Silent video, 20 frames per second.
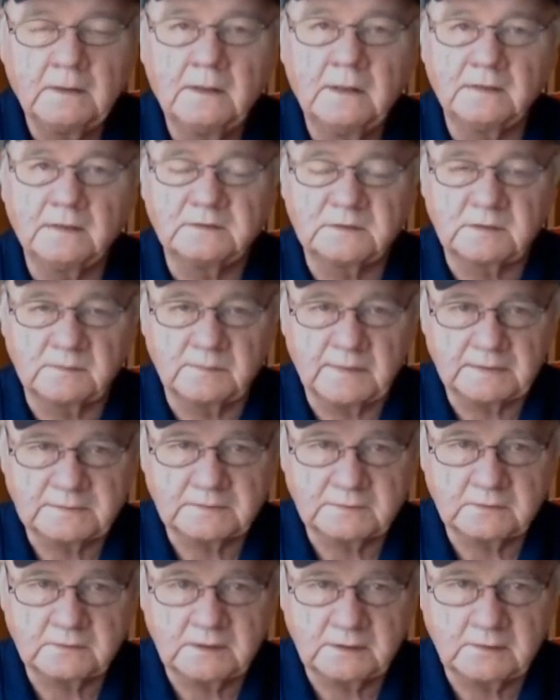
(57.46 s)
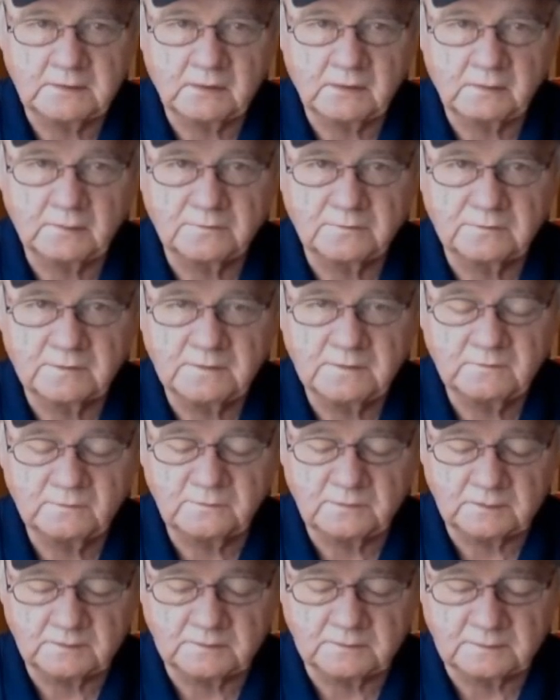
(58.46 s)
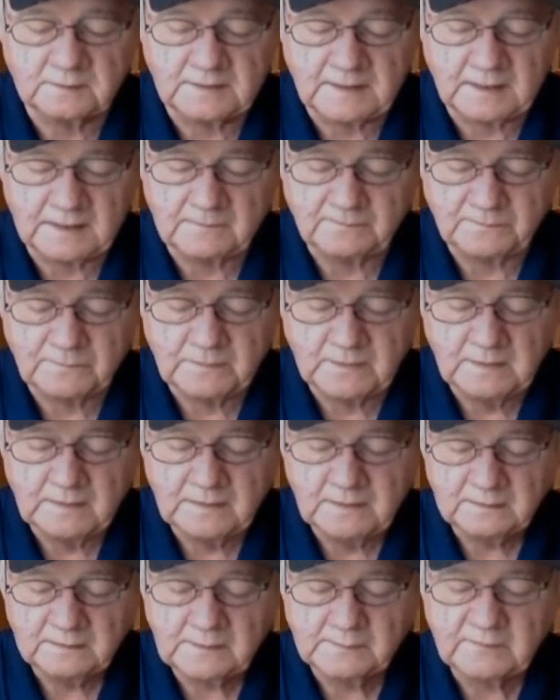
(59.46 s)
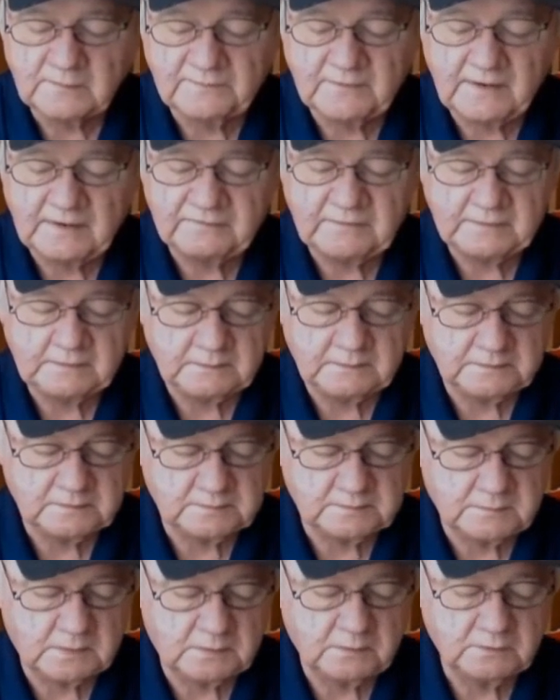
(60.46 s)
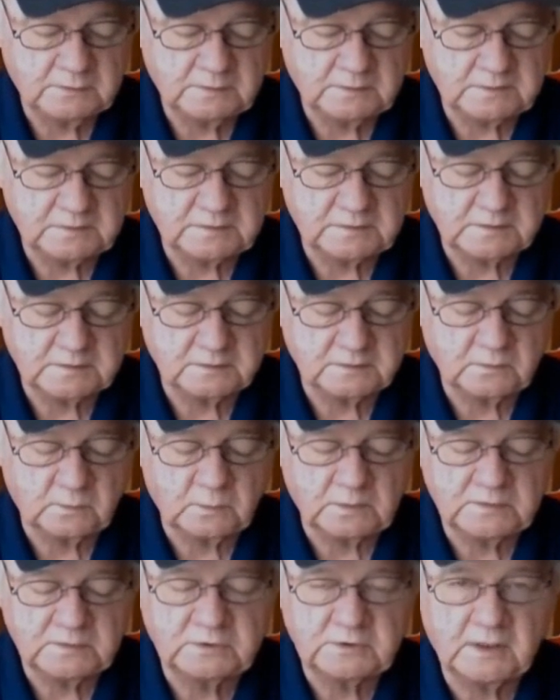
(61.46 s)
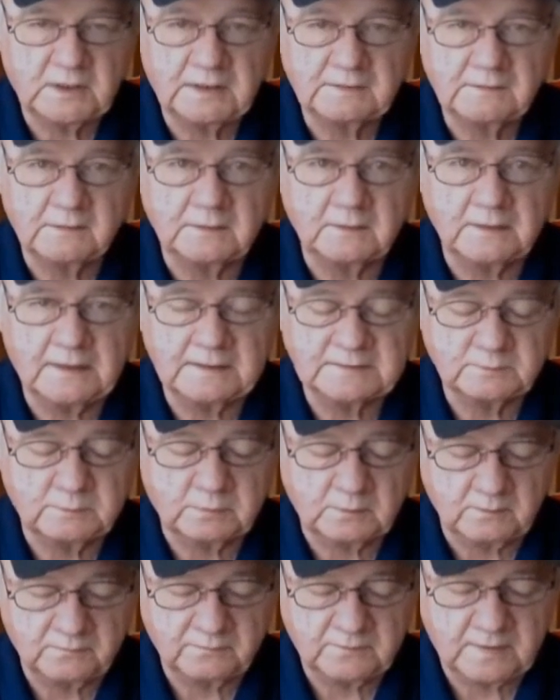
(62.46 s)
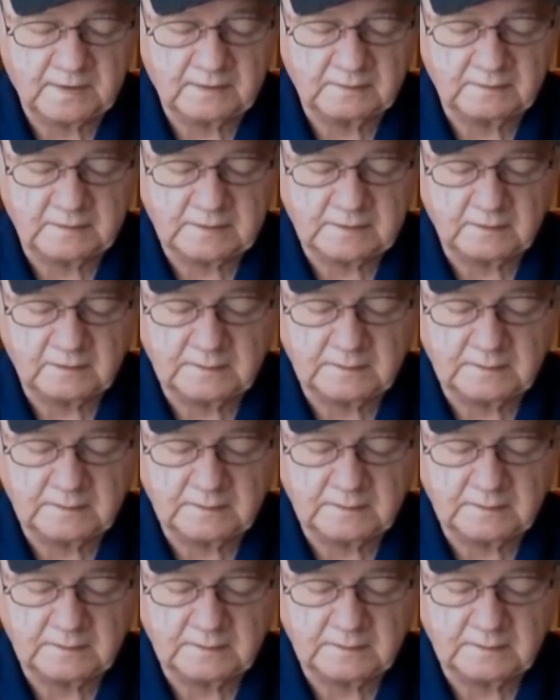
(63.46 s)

it's the best earning totals in this field tonight. Number 5, Endless Motion, a 6-1 shot. The class profile leader